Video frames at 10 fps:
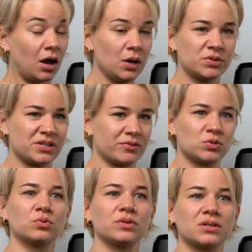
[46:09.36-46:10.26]
I was never
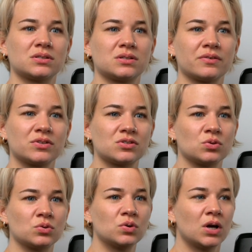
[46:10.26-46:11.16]
taught this stuff at
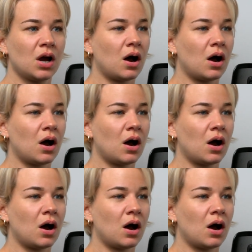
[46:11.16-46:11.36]
school.